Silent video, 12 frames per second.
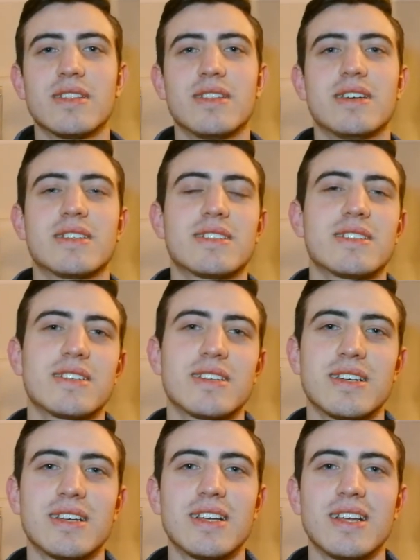that
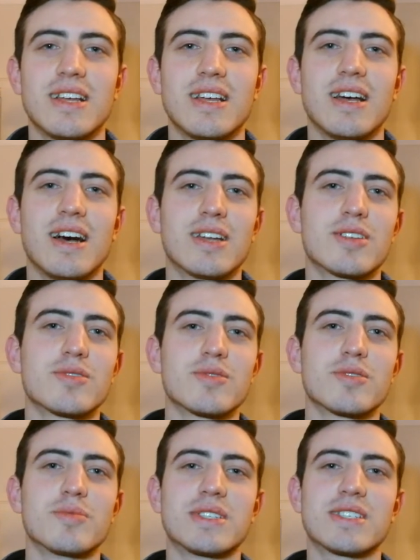I don't want to be